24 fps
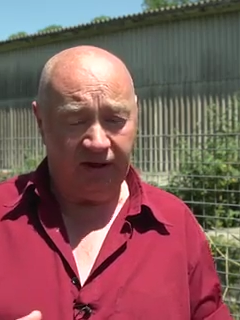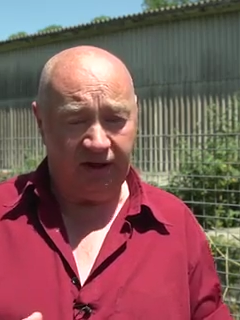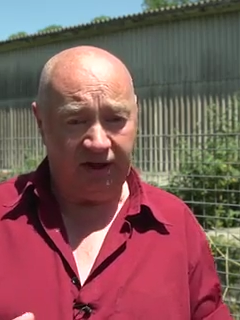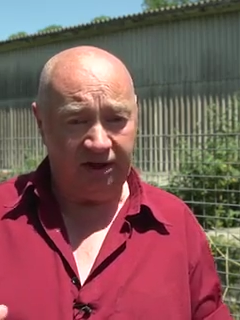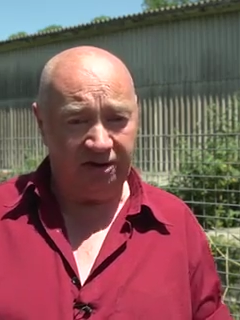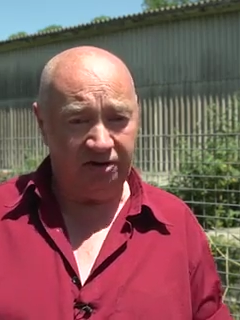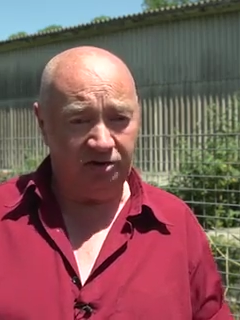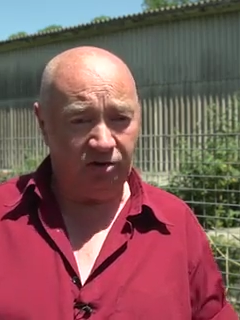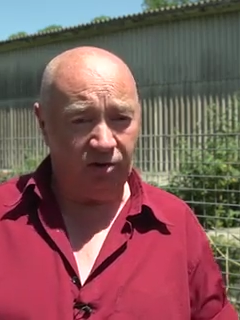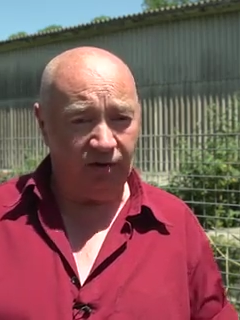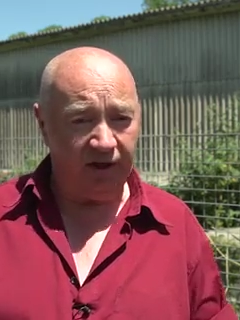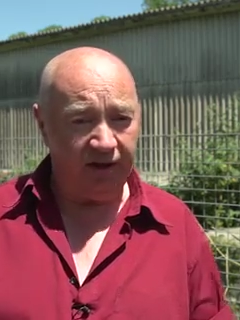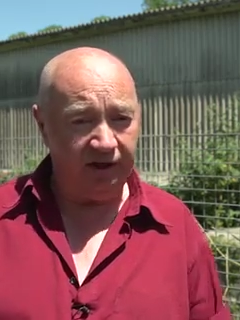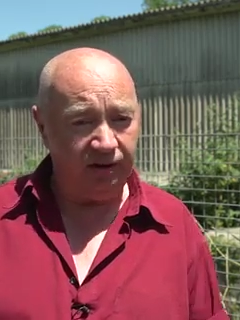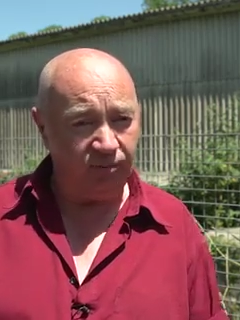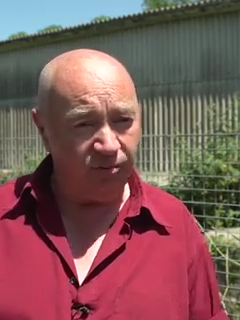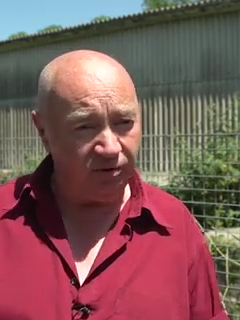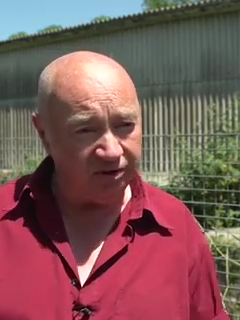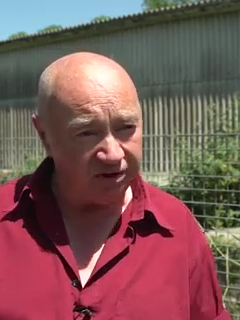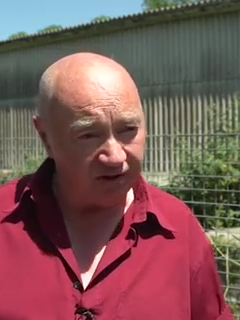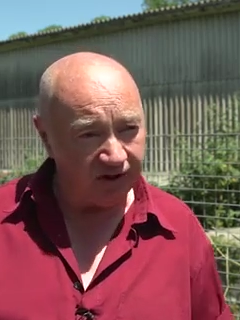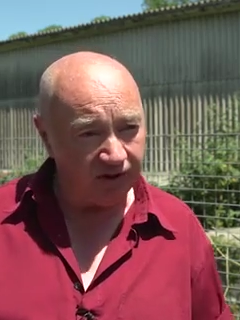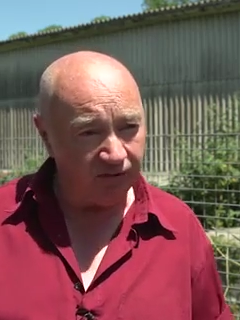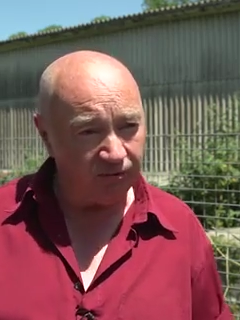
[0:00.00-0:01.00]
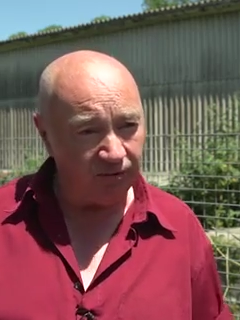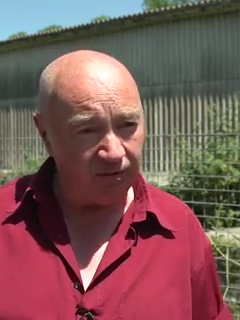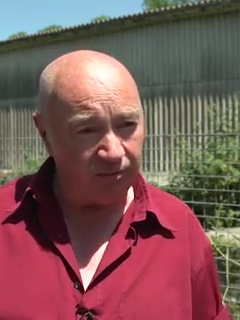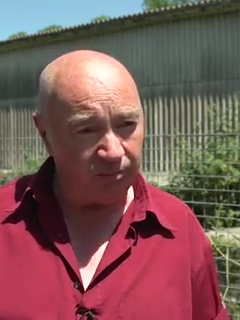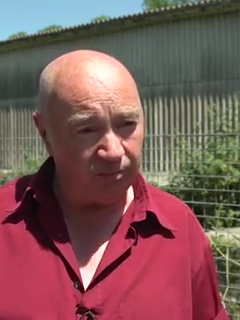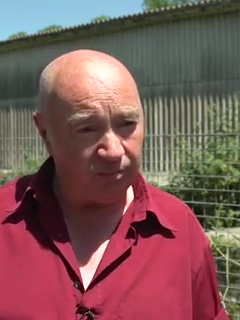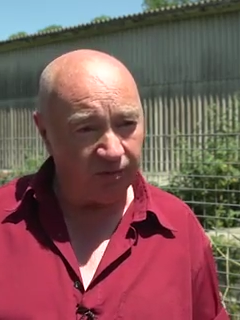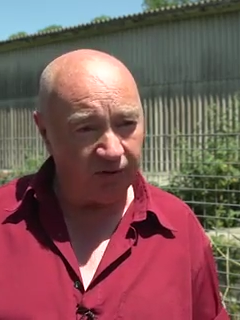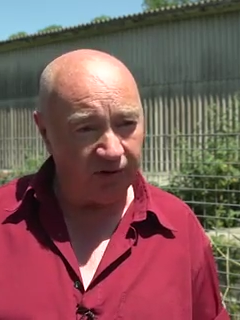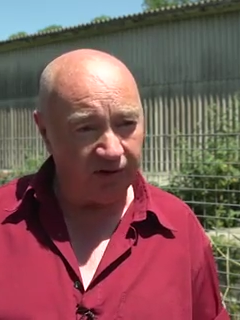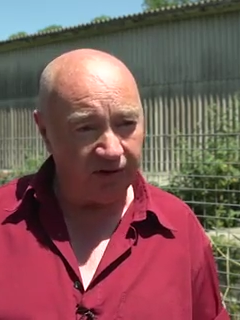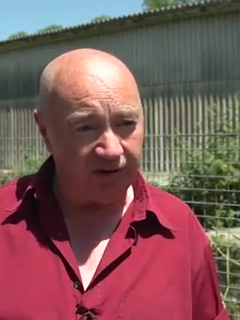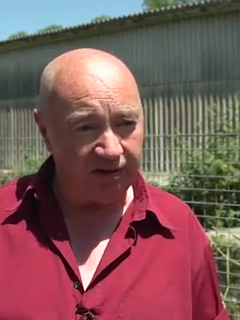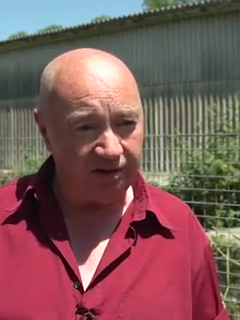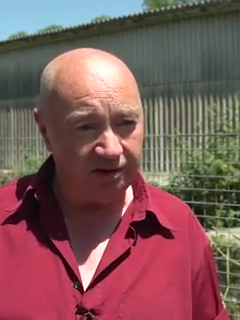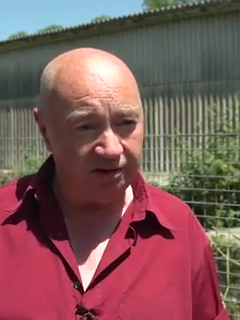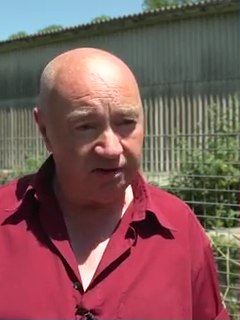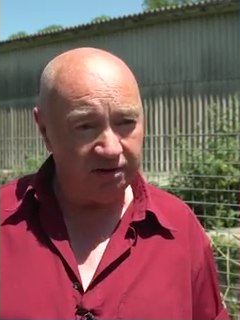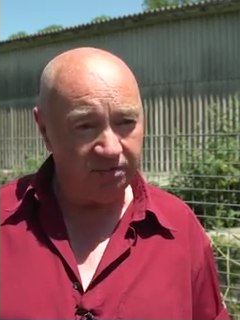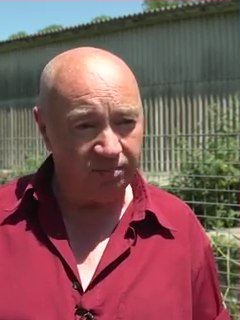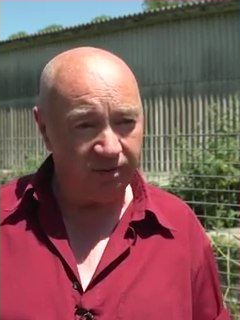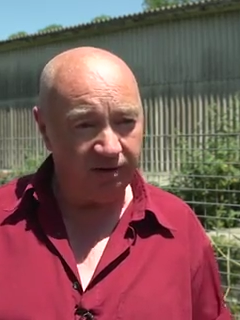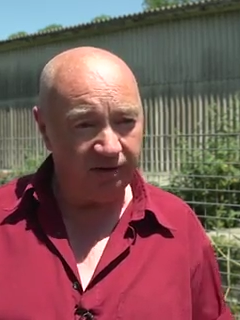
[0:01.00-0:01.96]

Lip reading: each grade was a different price,